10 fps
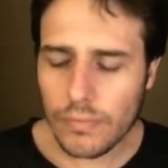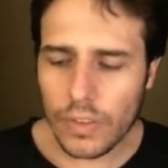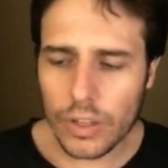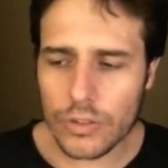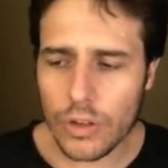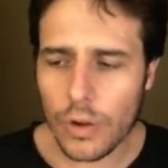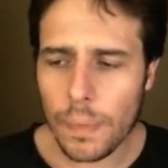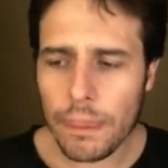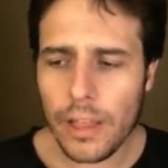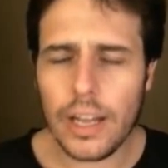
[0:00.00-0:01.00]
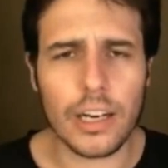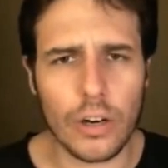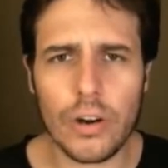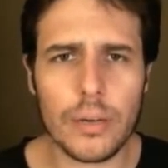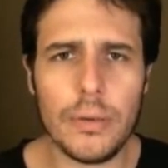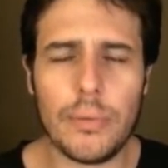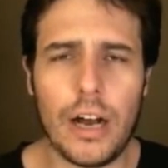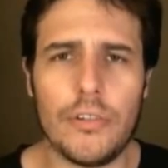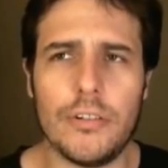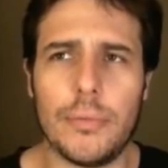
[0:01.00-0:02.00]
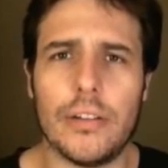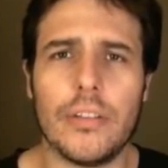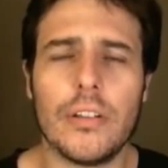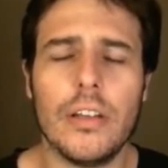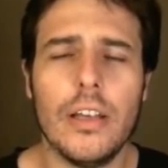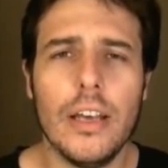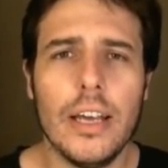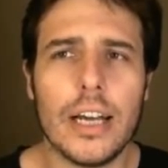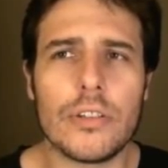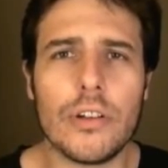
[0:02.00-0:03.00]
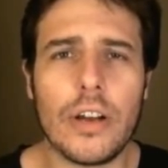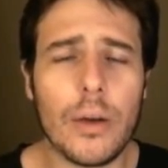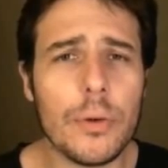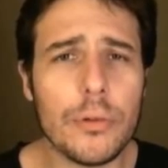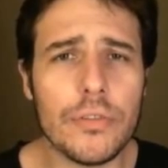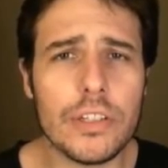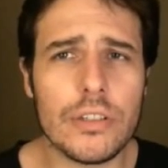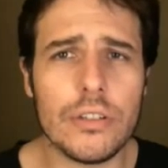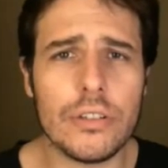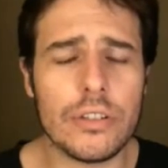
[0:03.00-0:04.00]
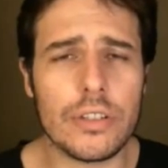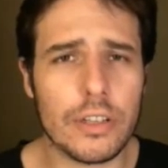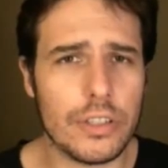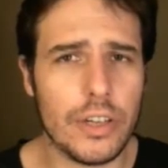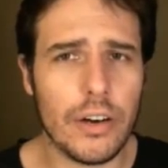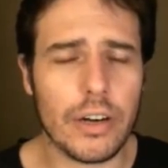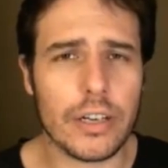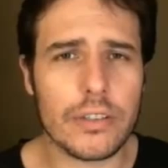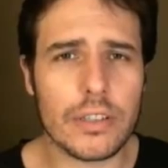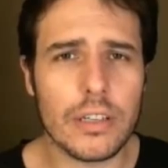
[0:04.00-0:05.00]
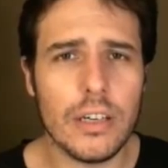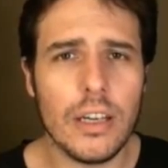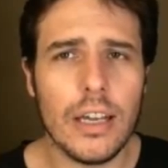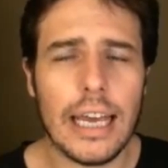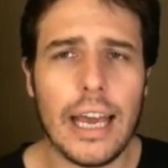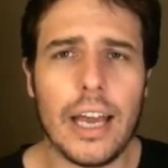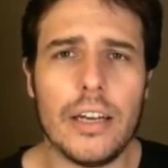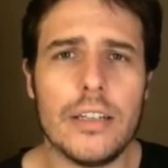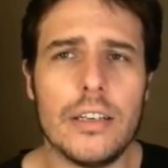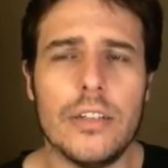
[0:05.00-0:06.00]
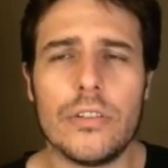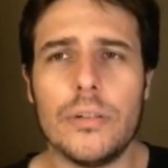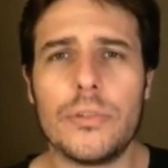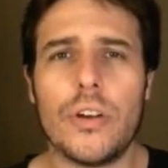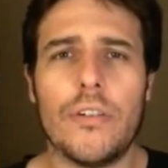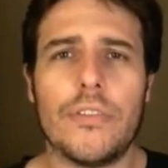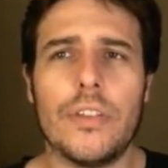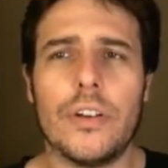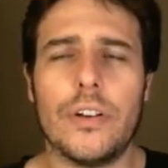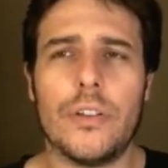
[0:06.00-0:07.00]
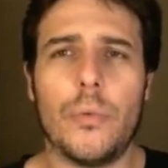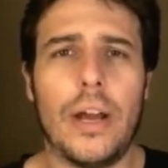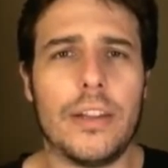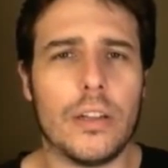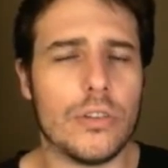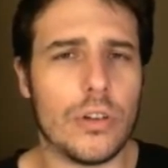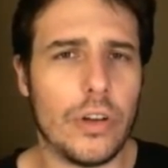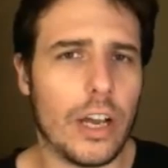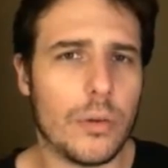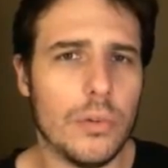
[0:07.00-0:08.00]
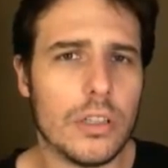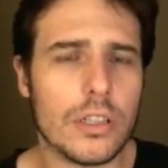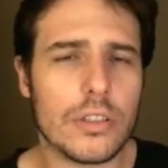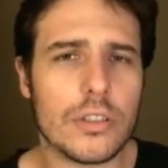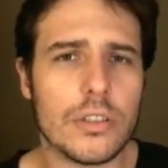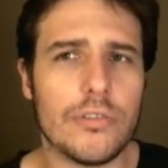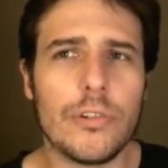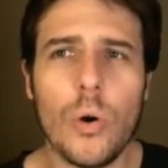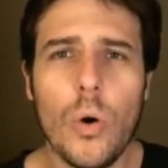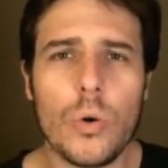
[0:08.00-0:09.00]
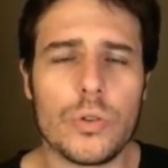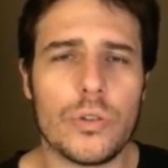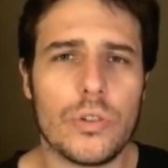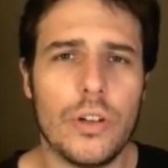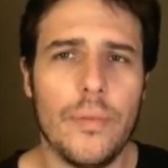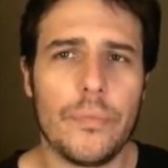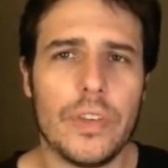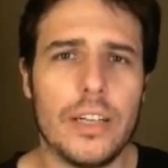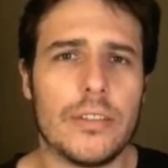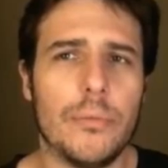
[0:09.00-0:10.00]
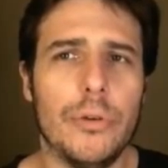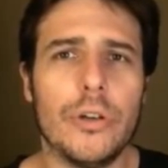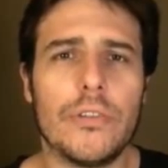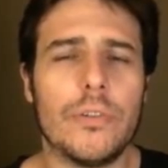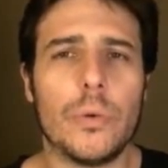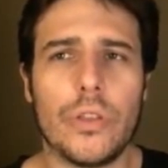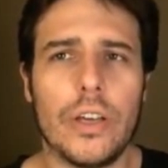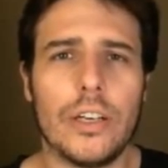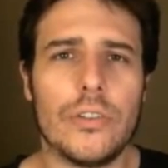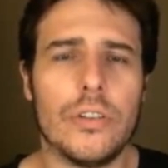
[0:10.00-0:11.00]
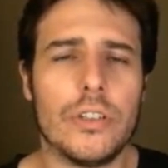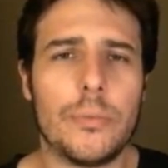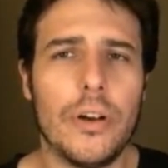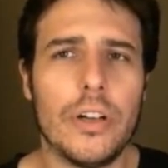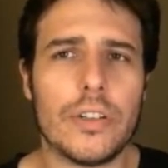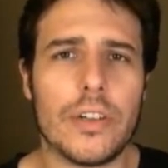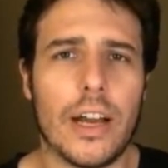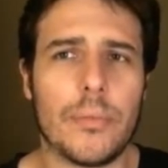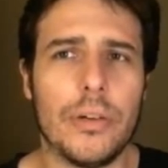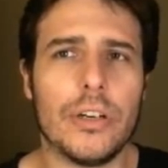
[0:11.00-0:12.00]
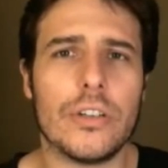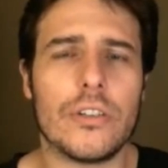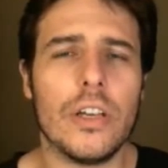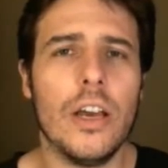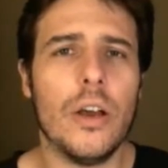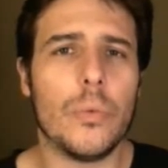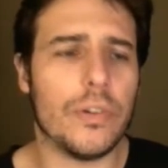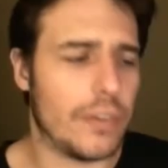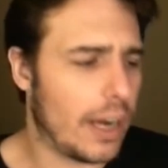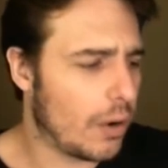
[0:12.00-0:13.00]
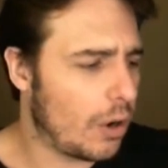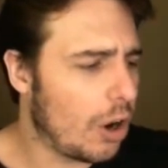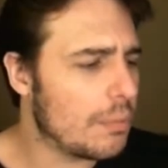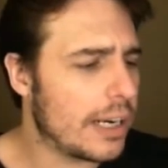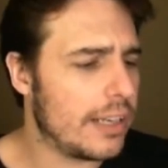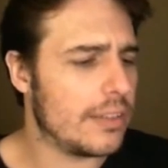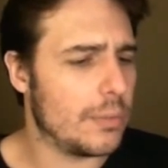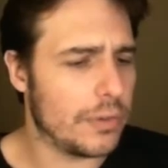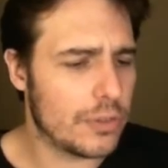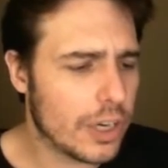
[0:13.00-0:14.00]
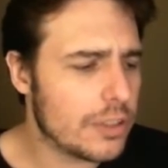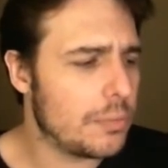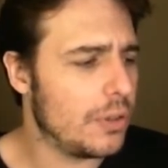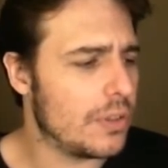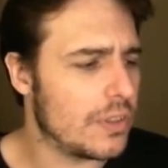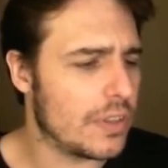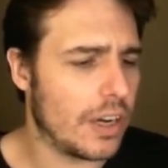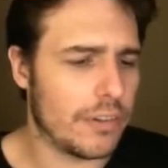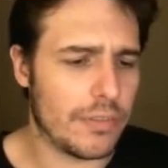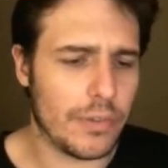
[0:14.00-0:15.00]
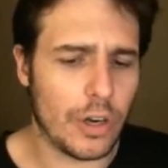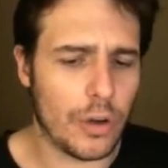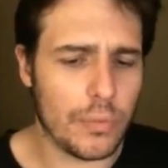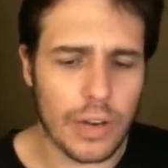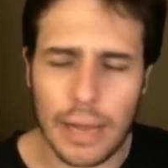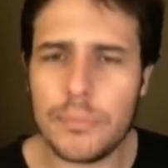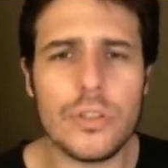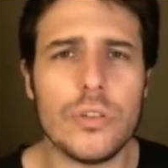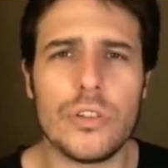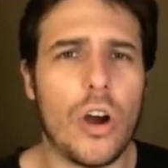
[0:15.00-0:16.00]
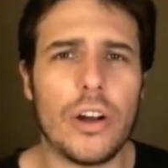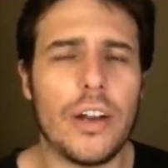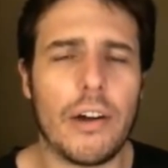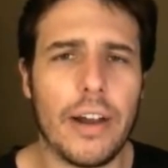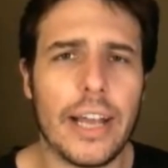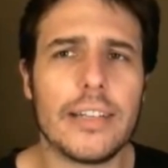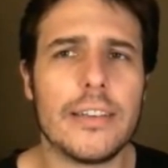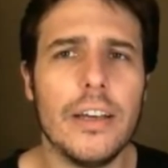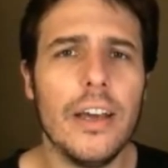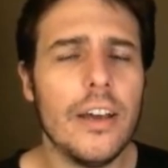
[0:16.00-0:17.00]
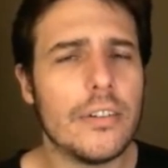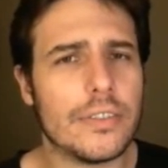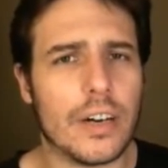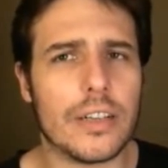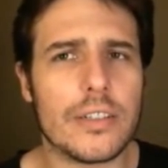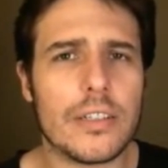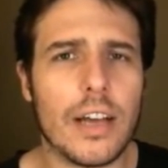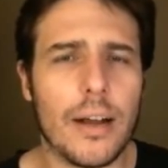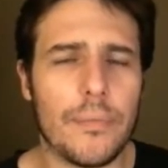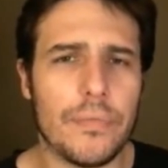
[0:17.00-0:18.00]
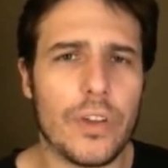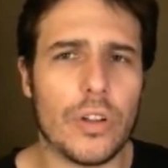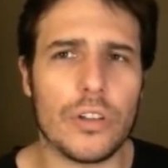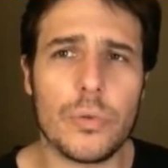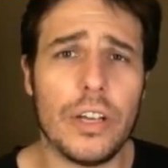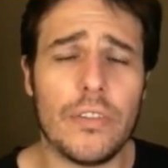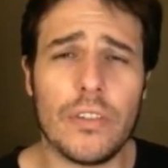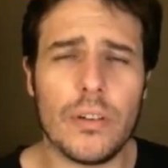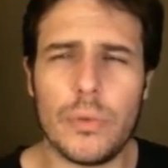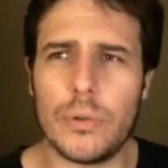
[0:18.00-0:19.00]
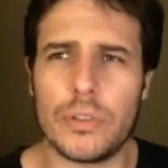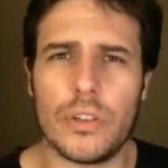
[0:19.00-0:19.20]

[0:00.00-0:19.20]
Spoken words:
So an incredibly powerful month. And so now we move into Sagittarius. And in terms of the way that the zodiac works, of course, it's a beautiful thing to experience now, because we've now culminated, we've transmuted stuff. Neptune's gone direct for us on the 20th, when was it, on the